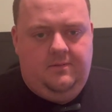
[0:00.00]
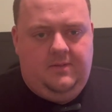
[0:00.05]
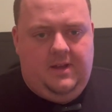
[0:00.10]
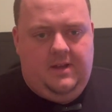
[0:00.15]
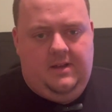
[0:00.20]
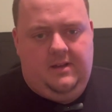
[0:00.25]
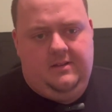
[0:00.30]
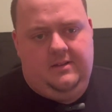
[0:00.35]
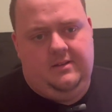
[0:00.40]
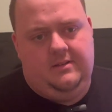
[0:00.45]

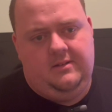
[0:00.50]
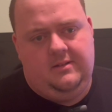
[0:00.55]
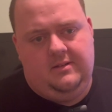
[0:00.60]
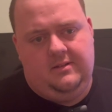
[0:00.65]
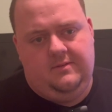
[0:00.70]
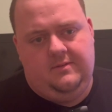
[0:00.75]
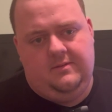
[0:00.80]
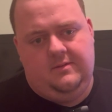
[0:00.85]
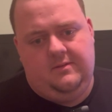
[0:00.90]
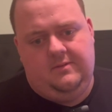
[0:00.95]
That
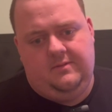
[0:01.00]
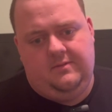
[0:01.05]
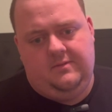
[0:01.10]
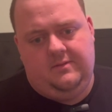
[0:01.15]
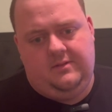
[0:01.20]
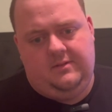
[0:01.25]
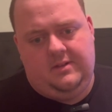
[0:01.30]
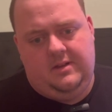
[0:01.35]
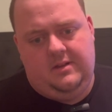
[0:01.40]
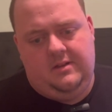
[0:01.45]

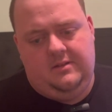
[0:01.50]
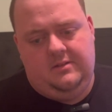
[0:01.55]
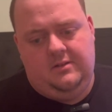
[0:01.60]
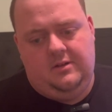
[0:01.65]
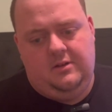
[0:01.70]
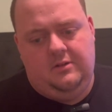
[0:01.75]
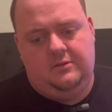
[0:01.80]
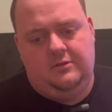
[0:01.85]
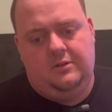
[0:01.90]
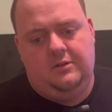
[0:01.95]
they're
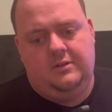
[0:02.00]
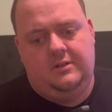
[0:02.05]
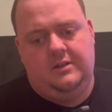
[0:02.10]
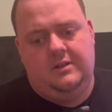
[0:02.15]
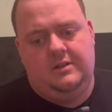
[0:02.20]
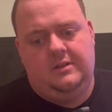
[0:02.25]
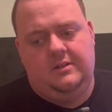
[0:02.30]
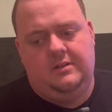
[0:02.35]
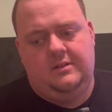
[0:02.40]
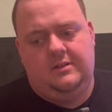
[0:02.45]
no
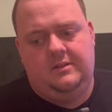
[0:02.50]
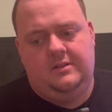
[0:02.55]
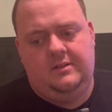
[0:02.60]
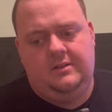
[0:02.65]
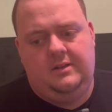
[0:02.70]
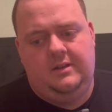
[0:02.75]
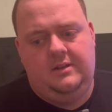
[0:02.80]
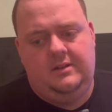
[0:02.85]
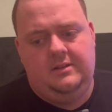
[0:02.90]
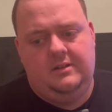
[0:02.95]
longer
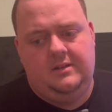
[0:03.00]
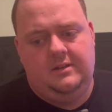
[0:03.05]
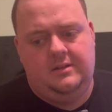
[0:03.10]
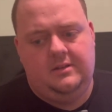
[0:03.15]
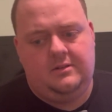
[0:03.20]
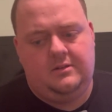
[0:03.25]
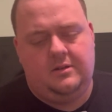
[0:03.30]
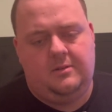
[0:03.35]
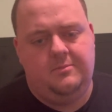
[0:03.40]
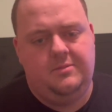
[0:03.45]
in
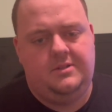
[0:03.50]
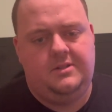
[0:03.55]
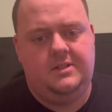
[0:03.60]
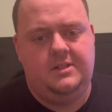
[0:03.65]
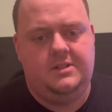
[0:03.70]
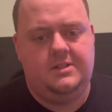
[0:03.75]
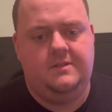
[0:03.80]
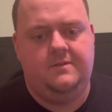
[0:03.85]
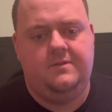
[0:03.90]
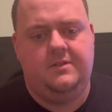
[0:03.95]
the
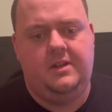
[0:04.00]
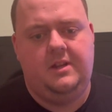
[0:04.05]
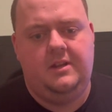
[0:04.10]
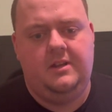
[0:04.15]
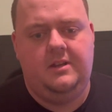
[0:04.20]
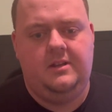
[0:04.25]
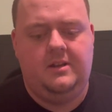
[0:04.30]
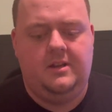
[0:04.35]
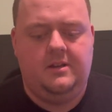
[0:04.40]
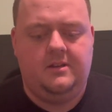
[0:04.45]
competition for the
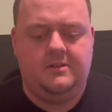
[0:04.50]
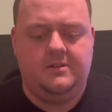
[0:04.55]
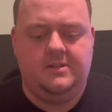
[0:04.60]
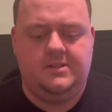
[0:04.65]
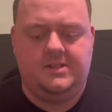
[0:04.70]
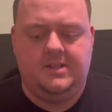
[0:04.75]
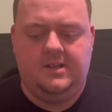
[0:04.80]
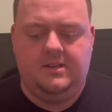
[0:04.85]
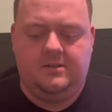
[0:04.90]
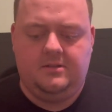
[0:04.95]
year now
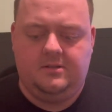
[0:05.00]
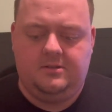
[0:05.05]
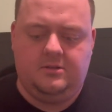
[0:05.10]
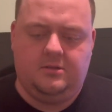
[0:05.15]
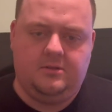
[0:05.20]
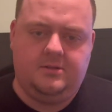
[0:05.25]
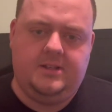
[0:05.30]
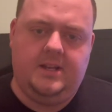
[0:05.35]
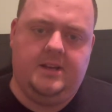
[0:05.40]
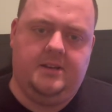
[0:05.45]
because they got
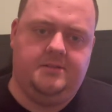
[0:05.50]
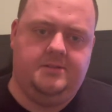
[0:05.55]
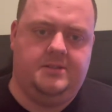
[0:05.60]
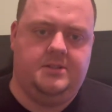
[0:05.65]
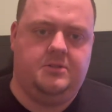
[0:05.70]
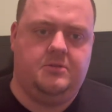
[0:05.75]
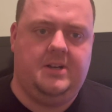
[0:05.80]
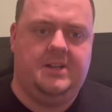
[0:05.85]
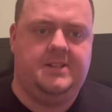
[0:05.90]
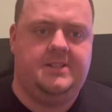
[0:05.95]
knocked out in
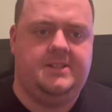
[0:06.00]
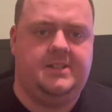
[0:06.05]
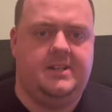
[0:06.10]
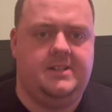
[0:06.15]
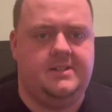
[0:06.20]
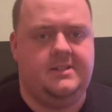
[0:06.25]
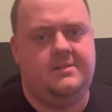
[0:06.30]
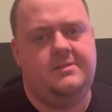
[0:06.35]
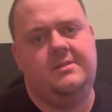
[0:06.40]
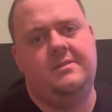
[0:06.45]
straight
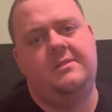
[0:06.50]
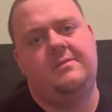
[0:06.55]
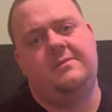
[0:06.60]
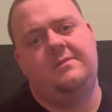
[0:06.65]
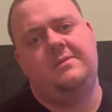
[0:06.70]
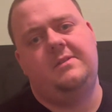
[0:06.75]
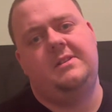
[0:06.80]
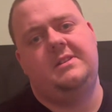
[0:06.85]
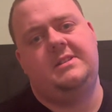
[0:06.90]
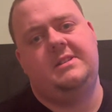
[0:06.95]
sets
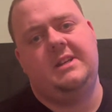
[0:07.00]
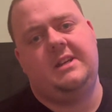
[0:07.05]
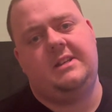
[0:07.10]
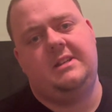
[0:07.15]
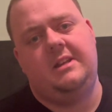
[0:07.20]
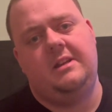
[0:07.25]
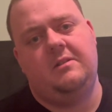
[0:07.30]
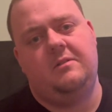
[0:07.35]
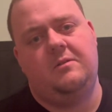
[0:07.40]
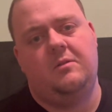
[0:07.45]
for the
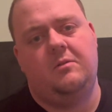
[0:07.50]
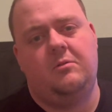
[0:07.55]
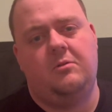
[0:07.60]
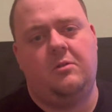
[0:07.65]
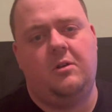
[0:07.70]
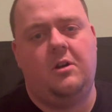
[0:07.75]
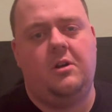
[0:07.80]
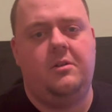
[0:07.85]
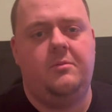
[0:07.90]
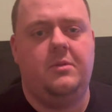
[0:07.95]
second year in a
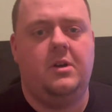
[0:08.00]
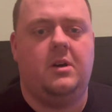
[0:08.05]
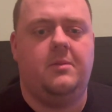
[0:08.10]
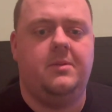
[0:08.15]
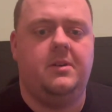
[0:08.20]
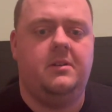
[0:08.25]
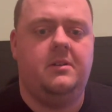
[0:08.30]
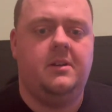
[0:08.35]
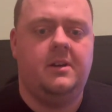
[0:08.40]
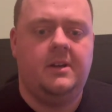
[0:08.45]
row,
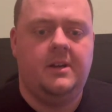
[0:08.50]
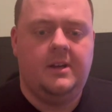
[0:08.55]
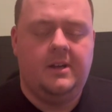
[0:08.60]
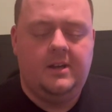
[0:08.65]
Melbourne.